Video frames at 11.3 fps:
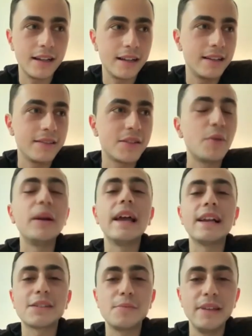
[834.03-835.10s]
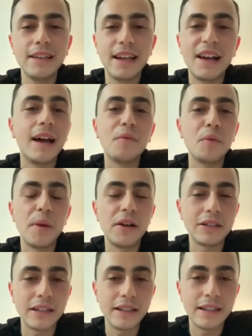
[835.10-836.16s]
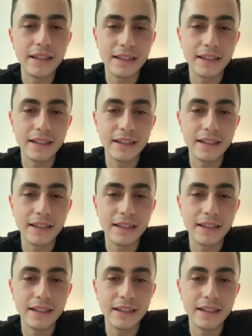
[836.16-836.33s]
Someone asked me, I'm American.